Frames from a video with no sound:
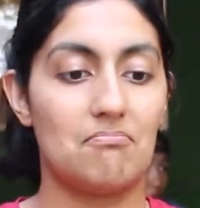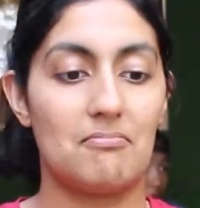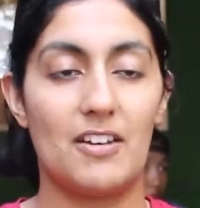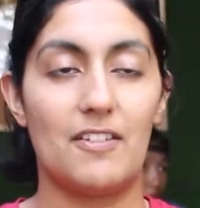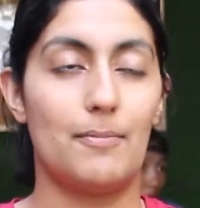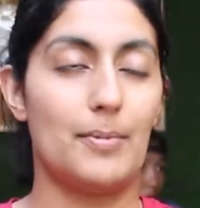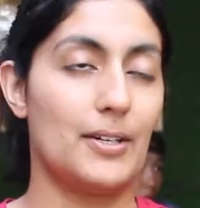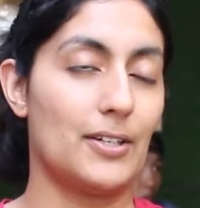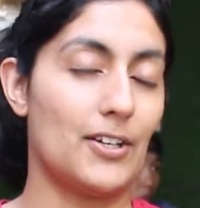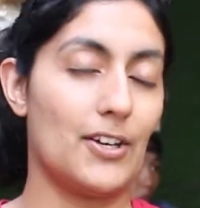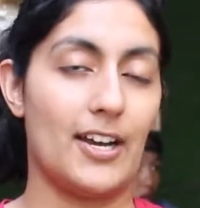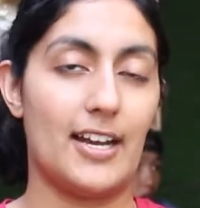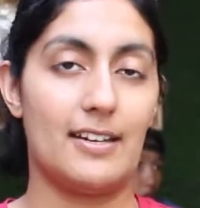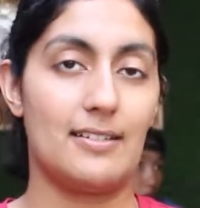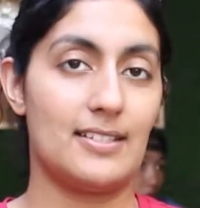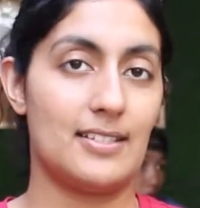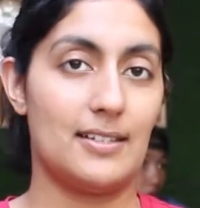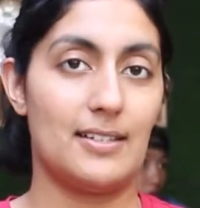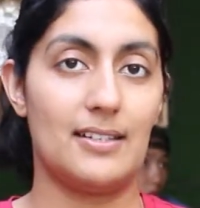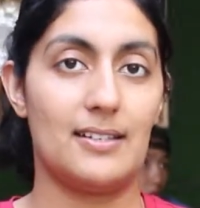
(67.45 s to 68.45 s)
have been
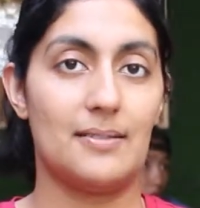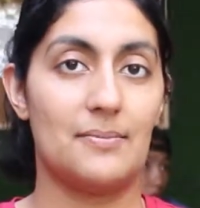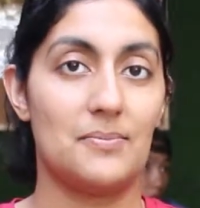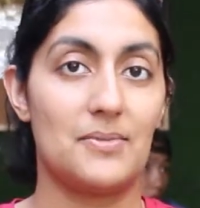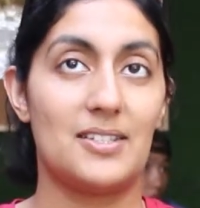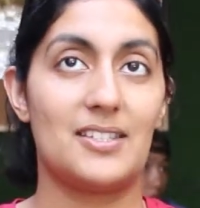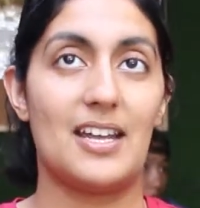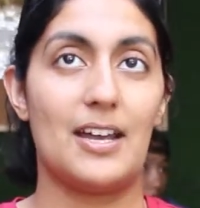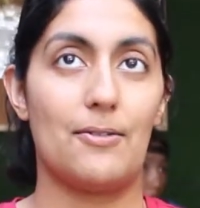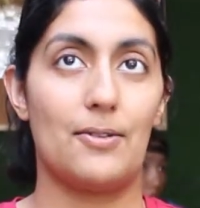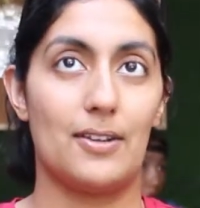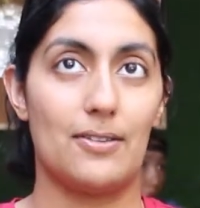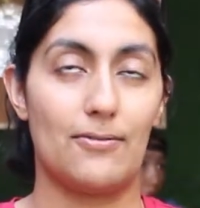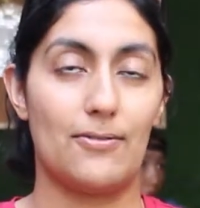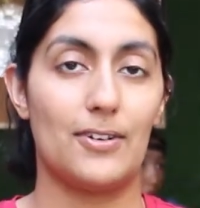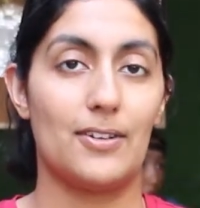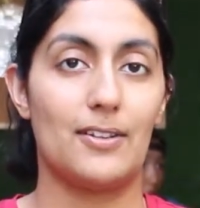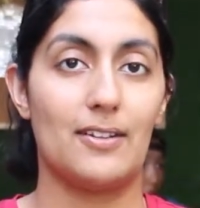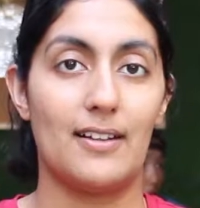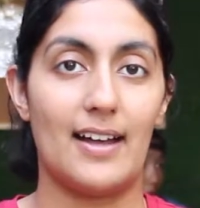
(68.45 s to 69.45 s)
great to stay with
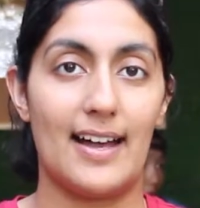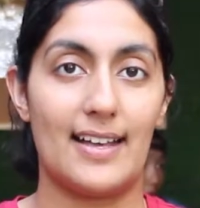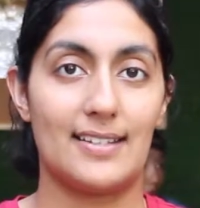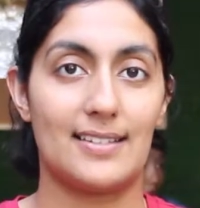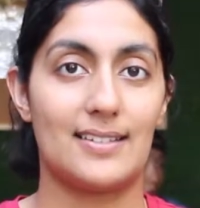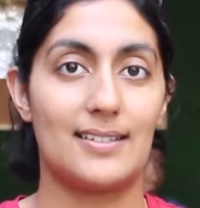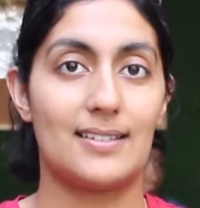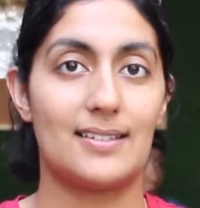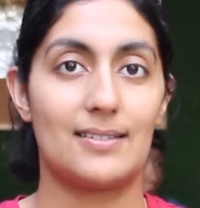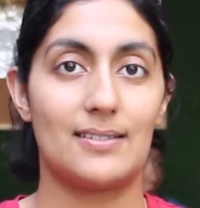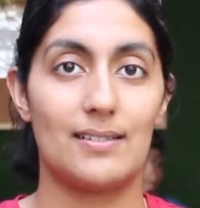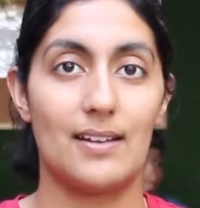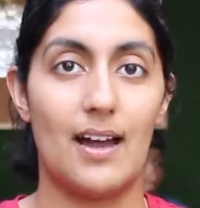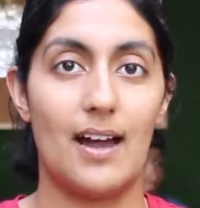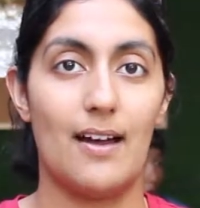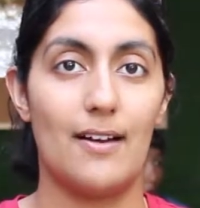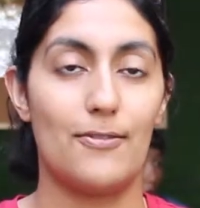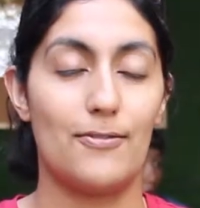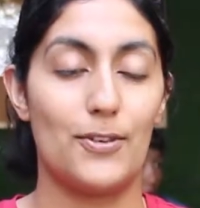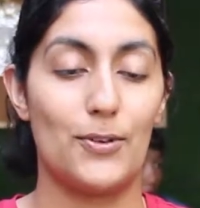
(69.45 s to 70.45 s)
for the last
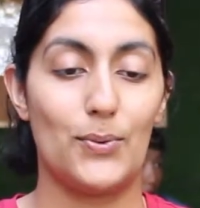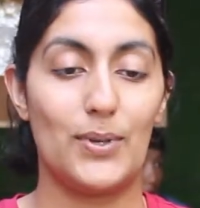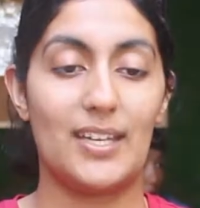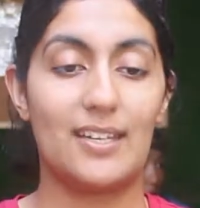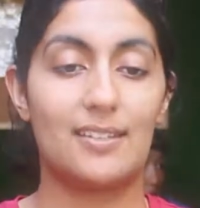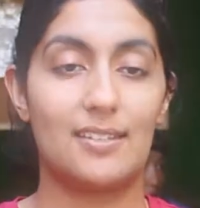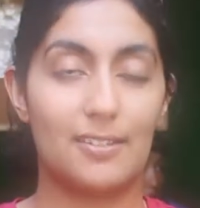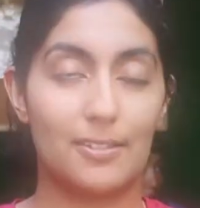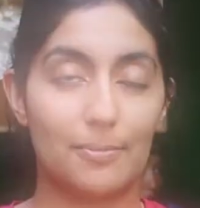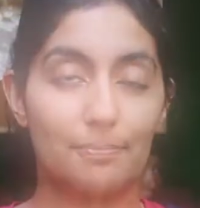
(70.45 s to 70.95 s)
few weeks.